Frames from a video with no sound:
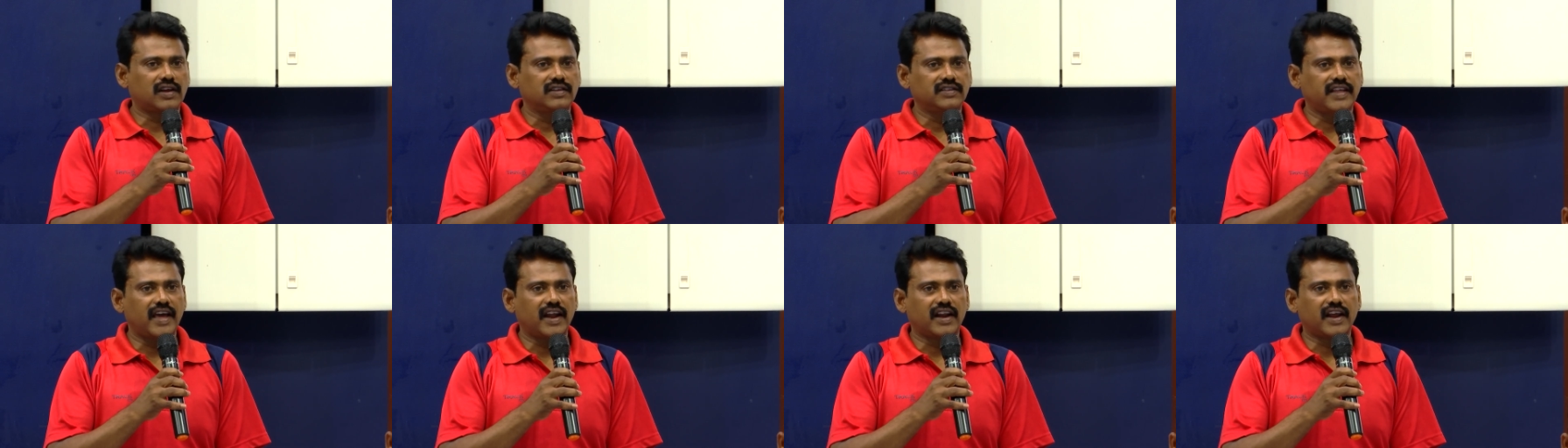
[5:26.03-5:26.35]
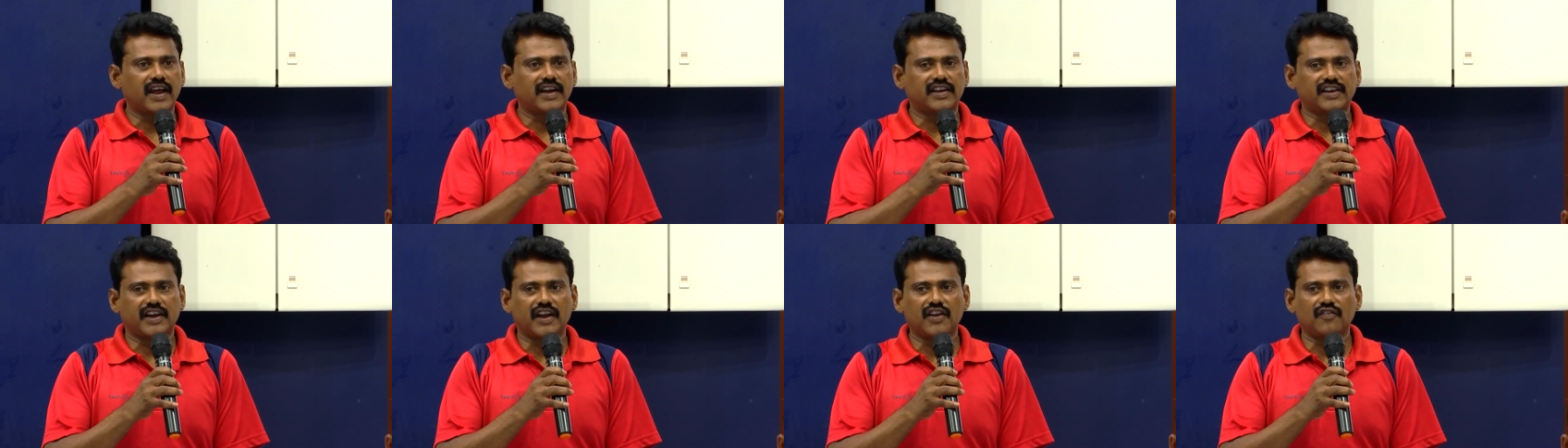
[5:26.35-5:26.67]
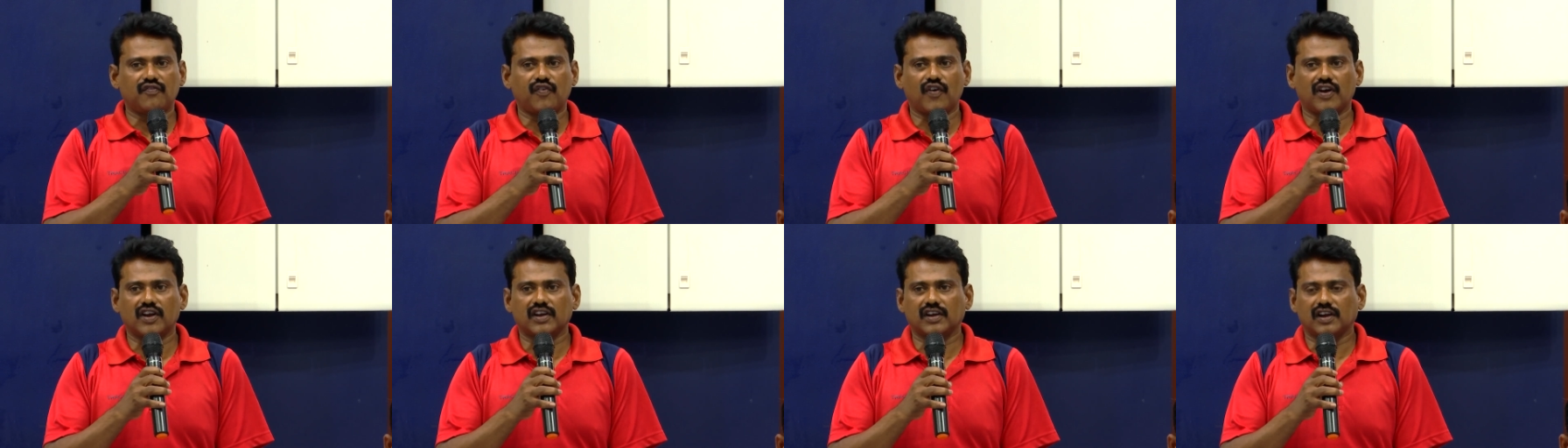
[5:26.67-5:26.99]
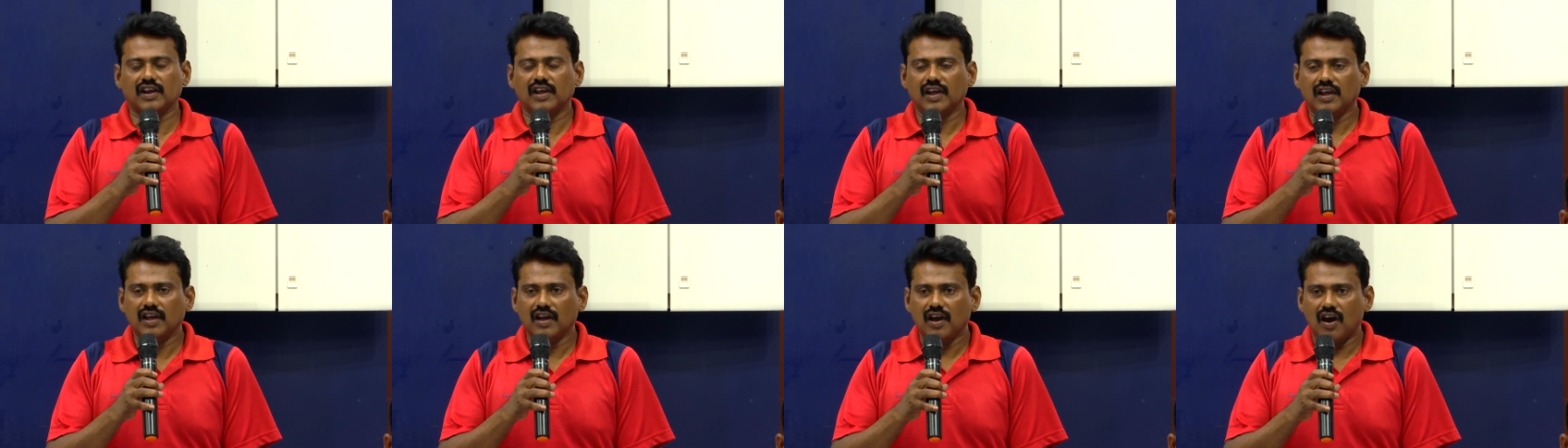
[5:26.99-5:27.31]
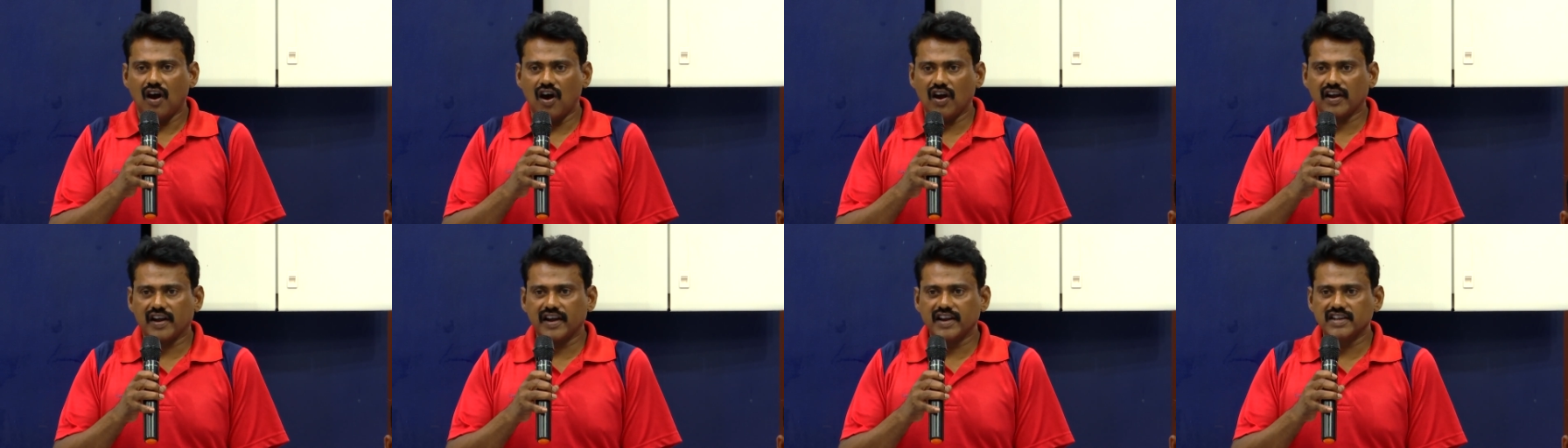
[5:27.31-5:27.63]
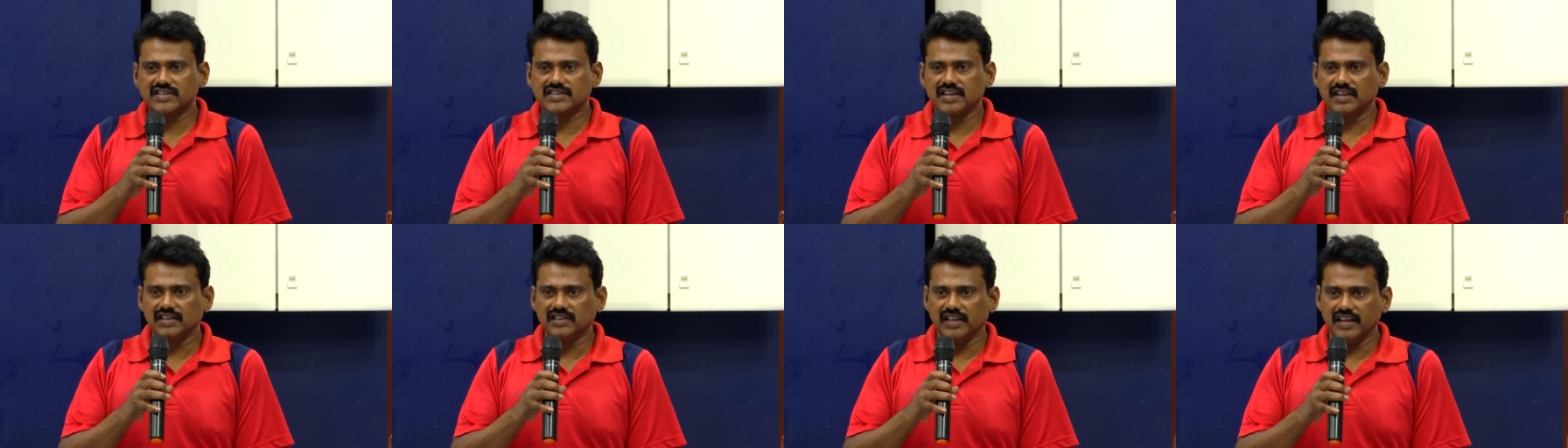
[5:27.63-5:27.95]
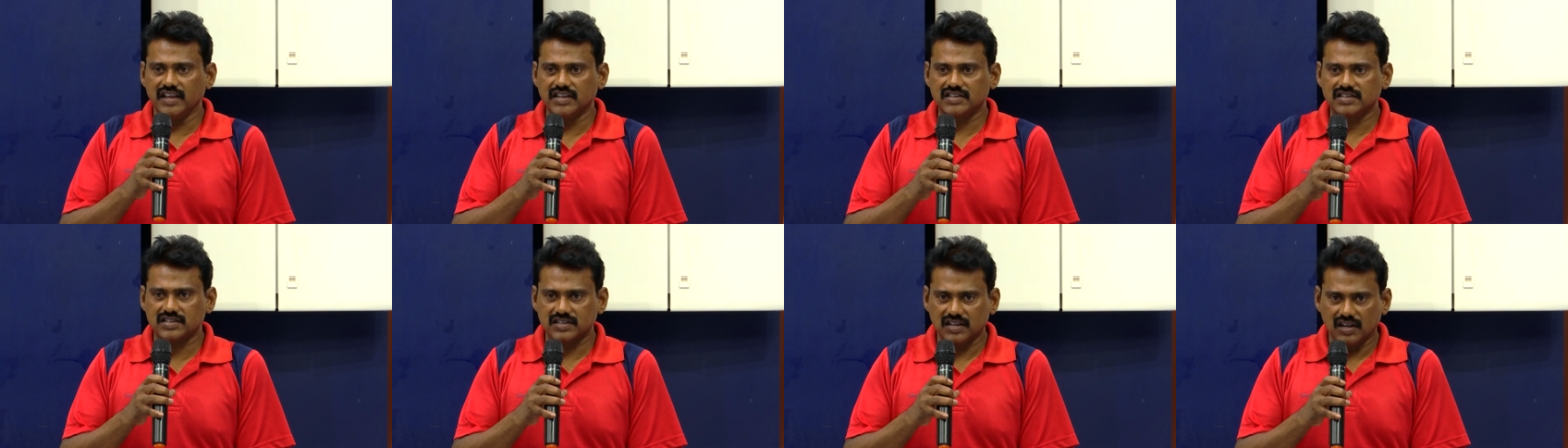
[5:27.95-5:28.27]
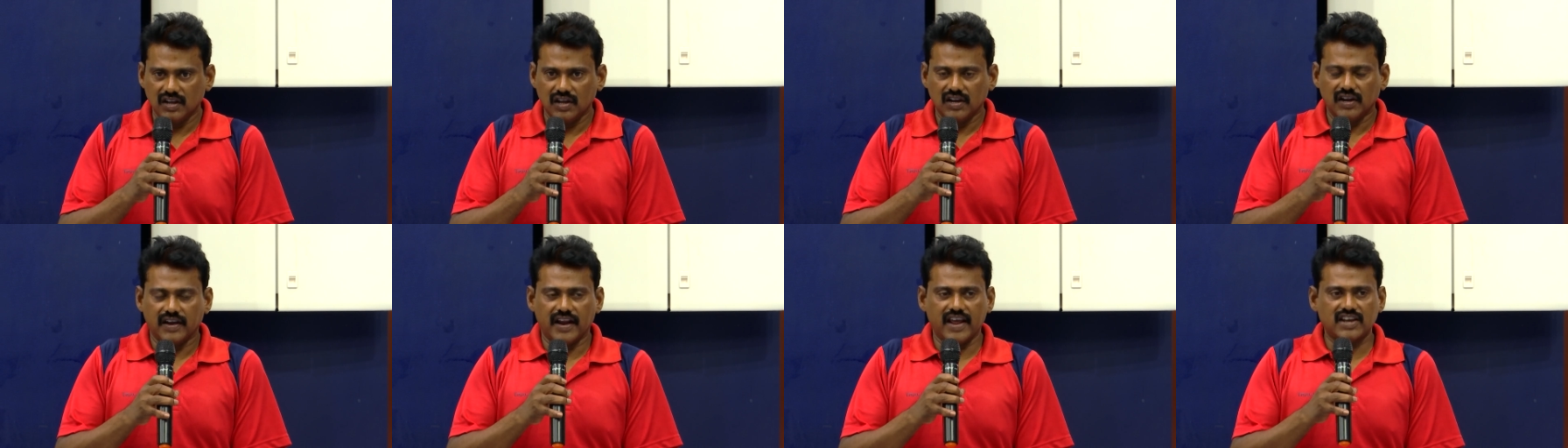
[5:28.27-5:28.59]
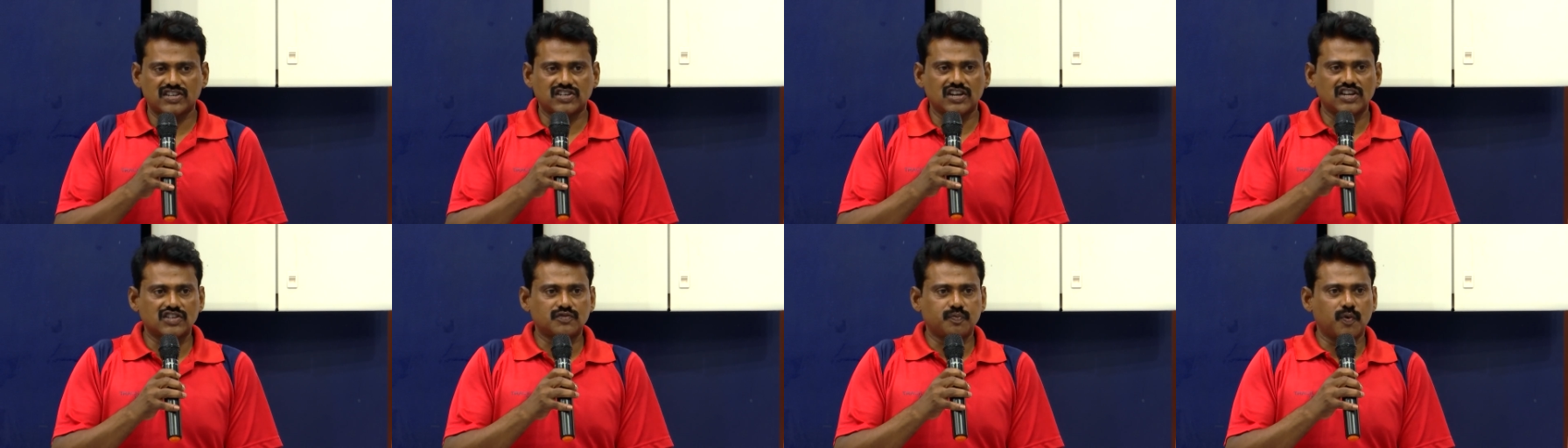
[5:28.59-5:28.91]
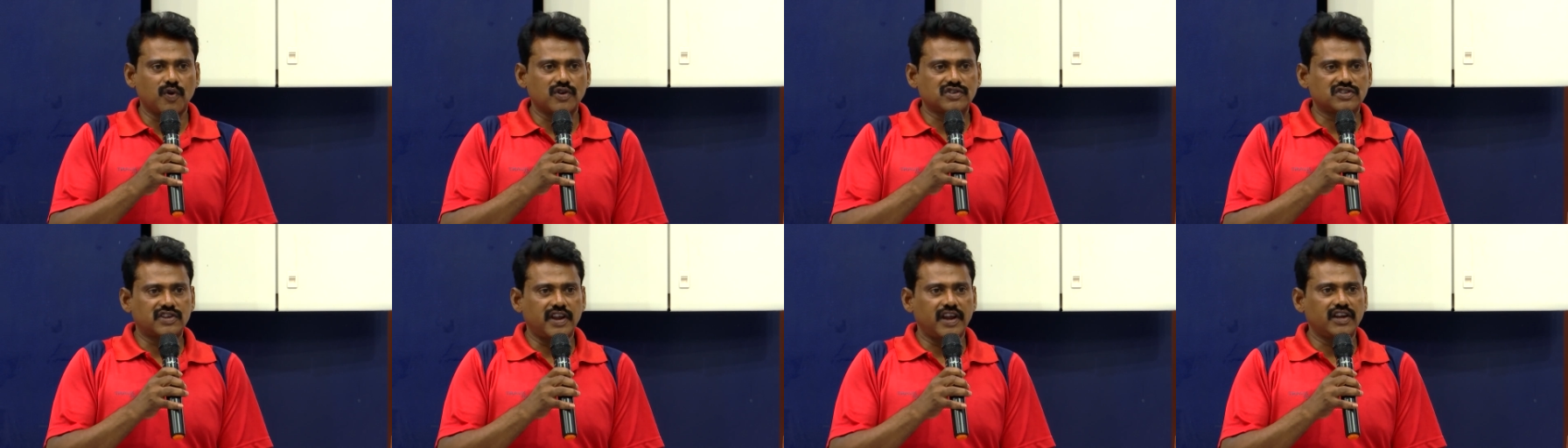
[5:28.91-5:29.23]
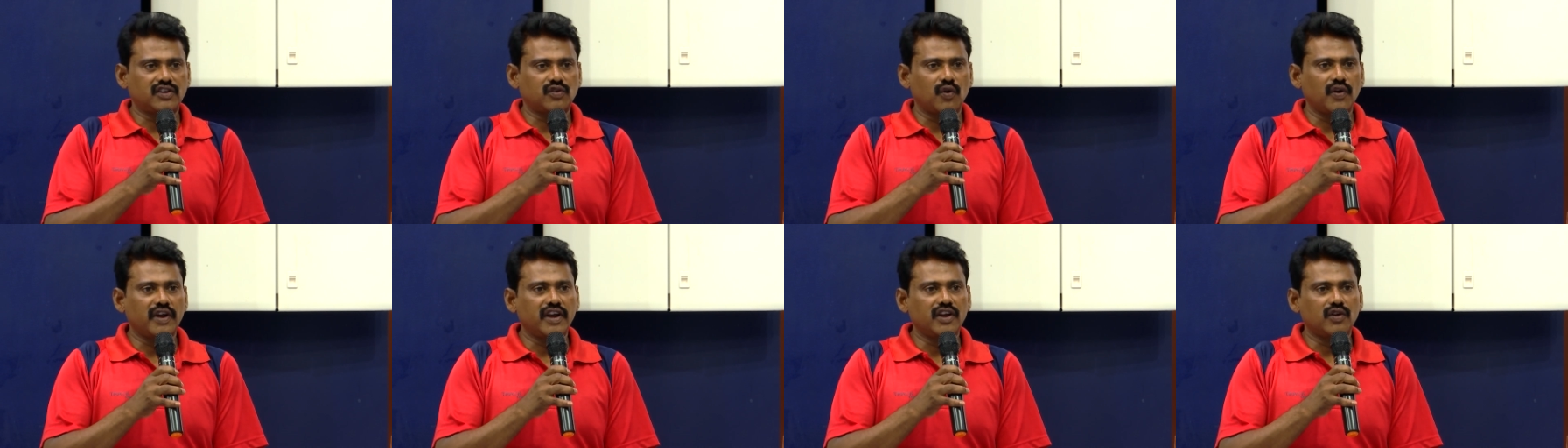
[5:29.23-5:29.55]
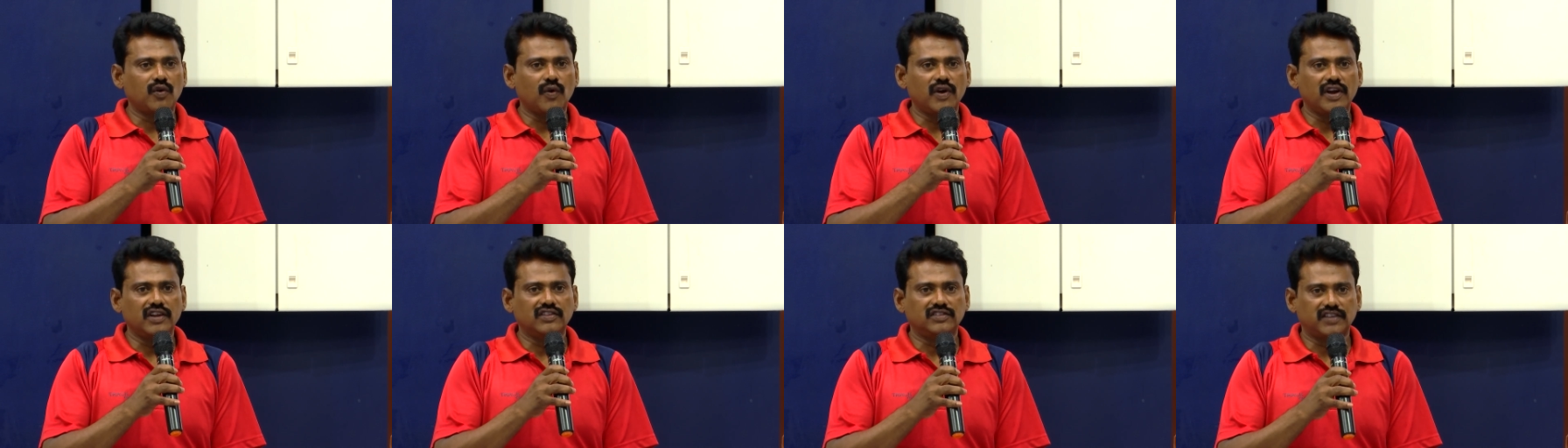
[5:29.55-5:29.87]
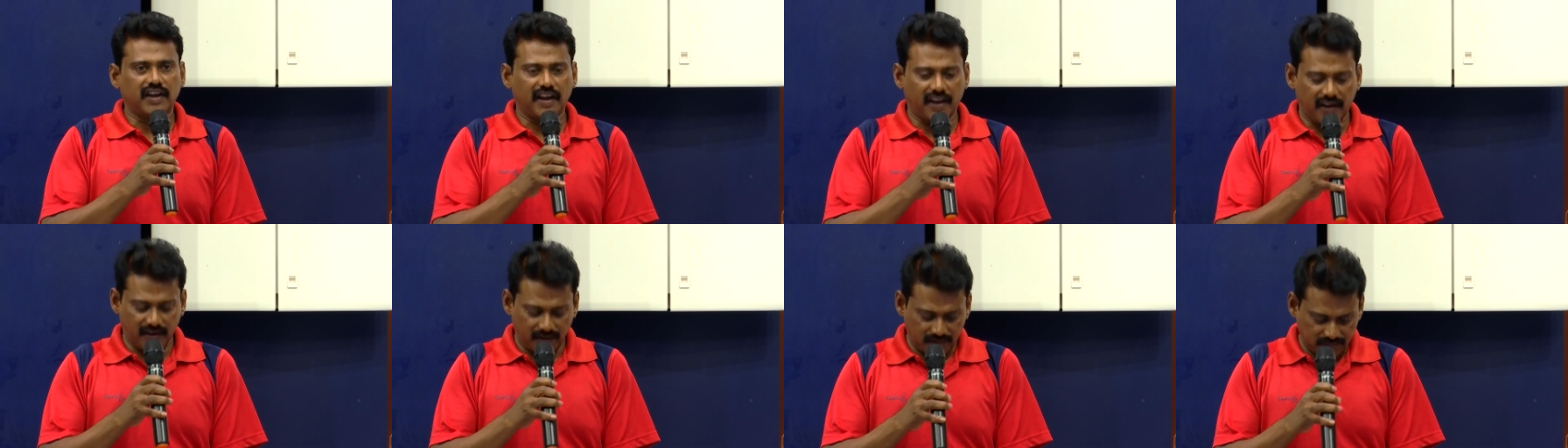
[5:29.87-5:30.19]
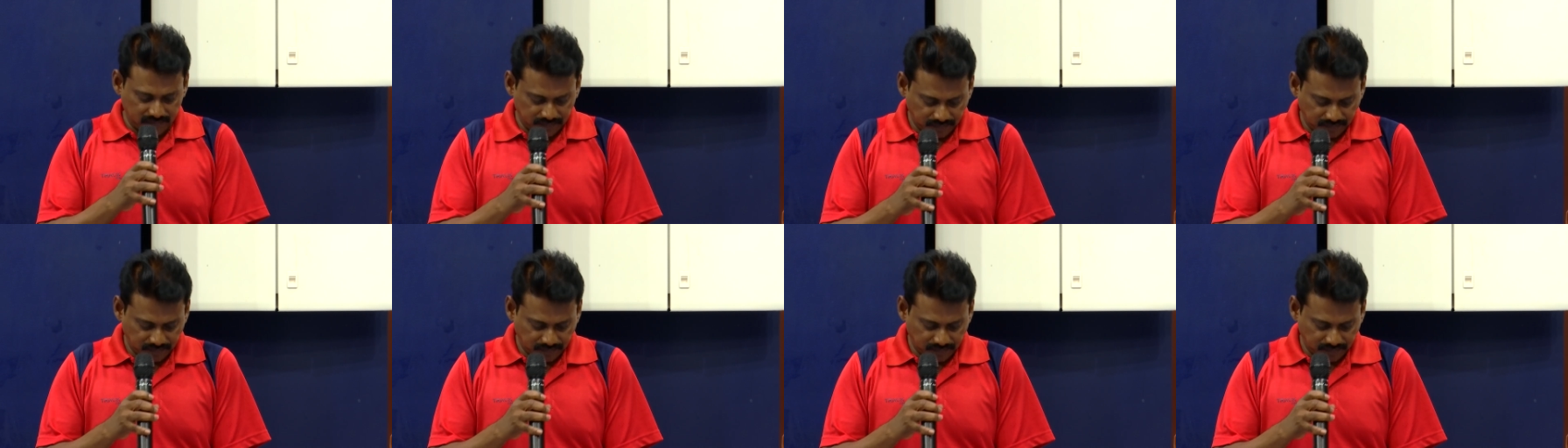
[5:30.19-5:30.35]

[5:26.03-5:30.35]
They are get ready for organizing this National Sports Day 2023.